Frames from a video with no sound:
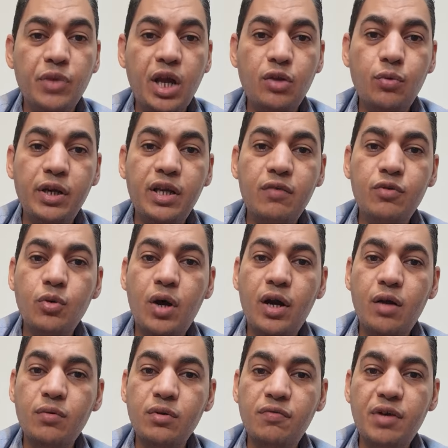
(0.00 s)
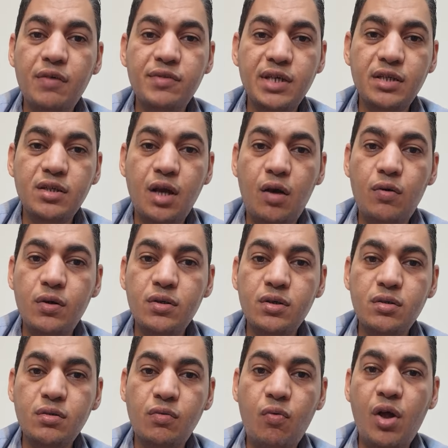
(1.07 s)
it will give you around five six
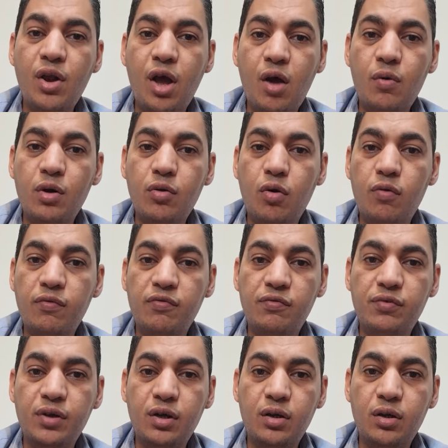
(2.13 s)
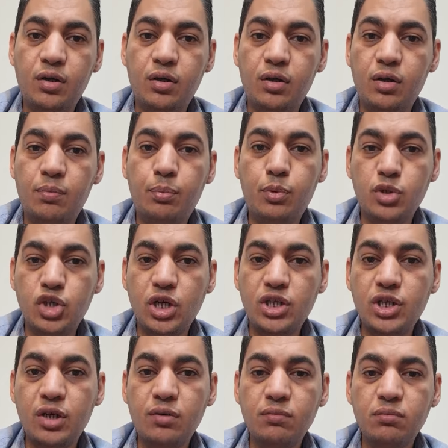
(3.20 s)
hours one hour of uh,
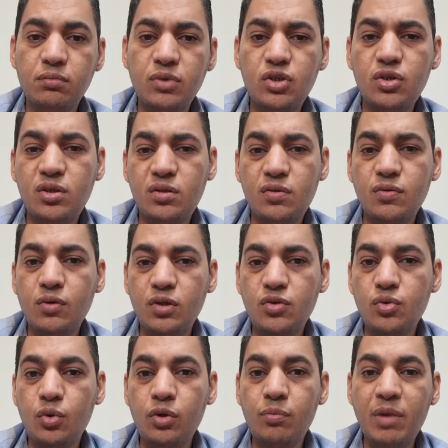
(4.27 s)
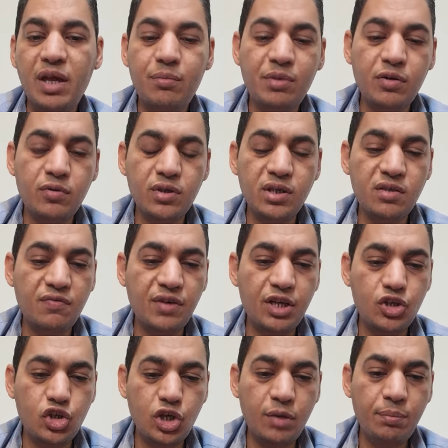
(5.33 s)
projection it's not bad because it's
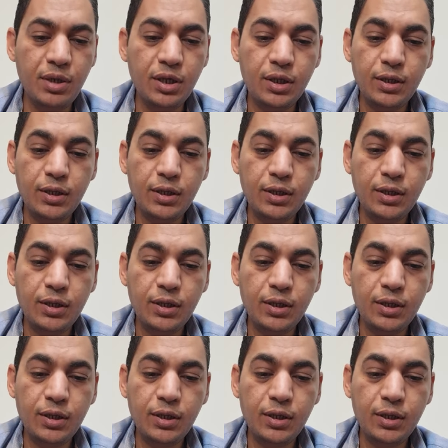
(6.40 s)
very cheap